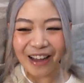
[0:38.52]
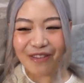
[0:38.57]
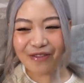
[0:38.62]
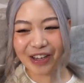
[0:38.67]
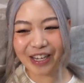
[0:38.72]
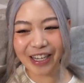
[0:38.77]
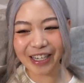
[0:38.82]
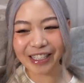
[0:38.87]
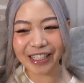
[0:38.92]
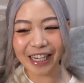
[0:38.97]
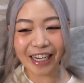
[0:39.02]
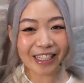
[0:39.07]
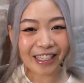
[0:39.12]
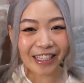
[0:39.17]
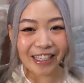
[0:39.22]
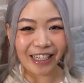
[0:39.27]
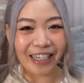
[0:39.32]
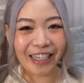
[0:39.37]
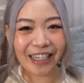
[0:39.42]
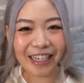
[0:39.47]
because I
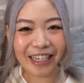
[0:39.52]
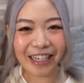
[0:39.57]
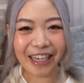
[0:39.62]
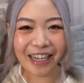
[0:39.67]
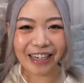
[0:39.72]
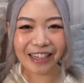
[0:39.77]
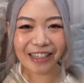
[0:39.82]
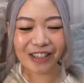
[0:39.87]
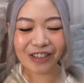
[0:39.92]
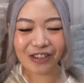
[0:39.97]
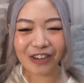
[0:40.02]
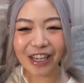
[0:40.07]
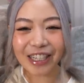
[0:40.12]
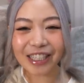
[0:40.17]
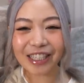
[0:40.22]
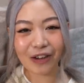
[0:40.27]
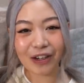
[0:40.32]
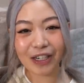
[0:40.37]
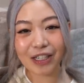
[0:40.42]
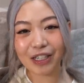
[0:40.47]
just needed an
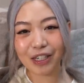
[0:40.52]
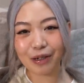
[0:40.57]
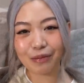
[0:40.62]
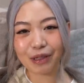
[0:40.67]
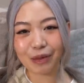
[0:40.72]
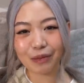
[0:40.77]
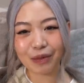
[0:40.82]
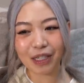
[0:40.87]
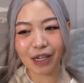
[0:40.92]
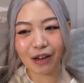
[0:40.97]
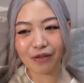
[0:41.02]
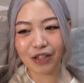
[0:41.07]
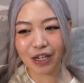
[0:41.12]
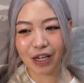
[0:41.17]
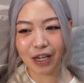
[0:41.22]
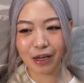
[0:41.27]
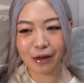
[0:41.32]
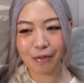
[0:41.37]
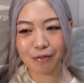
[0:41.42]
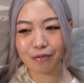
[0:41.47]
address. So I shipped some stuff to
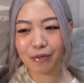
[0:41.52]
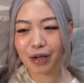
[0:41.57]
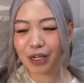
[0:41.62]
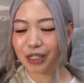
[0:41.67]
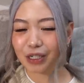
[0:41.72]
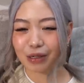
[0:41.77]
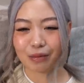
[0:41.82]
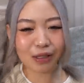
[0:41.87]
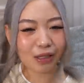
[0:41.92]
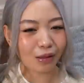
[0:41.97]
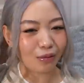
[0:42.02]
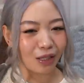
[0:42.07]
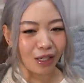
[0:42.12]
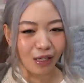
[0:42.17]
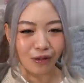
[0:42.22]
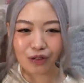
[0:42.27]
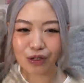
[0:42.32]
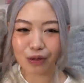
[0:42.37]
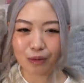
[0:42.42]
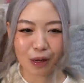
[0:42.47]
him. I shipped some
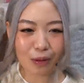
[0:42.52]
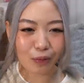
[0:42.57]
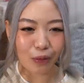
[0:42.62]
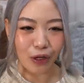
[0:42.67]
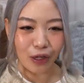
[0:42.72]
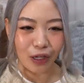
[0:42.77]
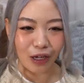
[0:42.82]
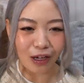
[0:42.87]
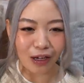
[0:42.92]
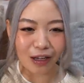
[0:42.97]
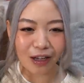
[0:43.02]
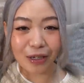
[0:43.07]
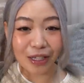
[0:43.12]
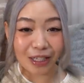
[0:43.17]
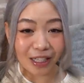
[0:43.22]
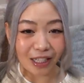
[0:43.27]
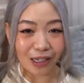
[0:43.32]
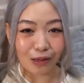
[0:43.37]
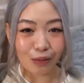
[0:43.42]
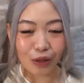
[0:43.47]
stuff to my brother
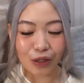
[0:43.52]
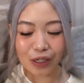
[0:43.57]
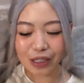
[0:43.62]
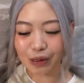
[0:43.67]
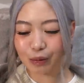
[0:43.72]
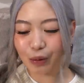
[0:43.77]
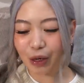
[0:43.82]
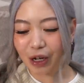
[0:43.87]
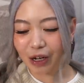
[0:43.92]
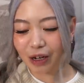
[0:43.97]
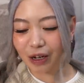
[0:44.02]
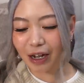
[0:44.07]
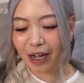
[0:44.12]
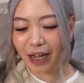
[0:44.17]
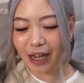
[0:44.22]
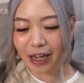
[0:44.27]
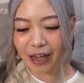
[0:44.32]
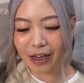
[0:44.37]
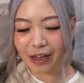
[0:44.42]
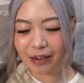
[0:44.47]
in Singapore as well.
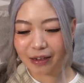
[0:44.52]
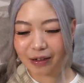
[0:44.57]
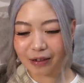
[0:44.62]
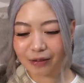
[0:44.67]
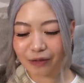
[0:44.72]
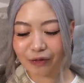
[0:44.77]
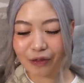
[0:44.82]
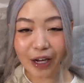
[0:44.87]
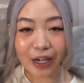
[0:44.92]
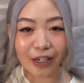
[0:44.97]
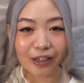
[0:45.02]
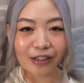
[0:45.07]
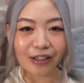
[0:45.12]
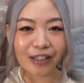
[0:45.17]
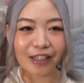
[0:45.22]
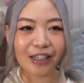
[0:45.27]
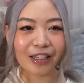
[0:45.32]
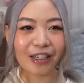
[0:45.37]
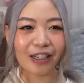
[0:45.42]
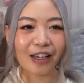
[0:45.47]
And
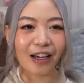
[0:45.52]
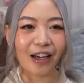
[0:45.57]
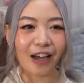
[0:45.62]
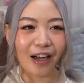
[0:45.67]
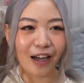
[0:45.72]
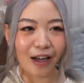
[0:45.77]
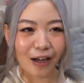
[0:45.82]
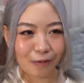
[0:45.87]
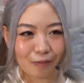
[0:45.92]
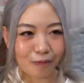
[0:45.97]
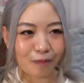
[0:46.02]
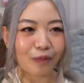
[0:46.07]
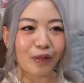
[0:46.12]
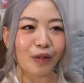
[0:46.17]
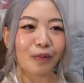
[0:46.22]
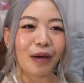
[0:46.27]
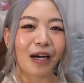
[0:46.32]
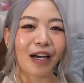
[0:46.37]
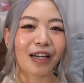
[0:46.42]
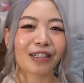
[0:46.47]
finally, um,
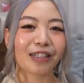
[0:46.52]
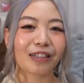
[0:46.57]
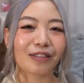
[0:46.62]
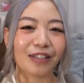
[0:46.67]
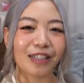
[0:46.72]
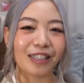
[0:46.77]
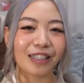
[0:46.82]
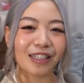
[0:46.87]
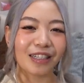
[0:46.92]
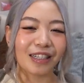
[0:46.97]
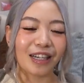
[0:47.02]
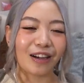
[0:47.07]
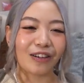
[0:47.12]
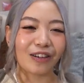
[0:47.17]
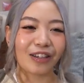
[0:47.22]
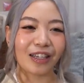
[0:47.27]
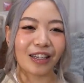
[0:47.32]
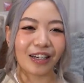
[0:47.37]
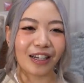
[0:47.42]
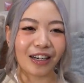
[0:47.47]
the parcel is now
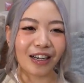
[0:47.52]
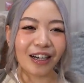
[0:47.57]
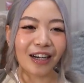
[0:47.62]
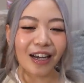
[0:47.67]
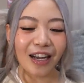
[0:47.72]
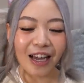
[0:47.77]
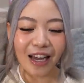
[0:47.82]
here.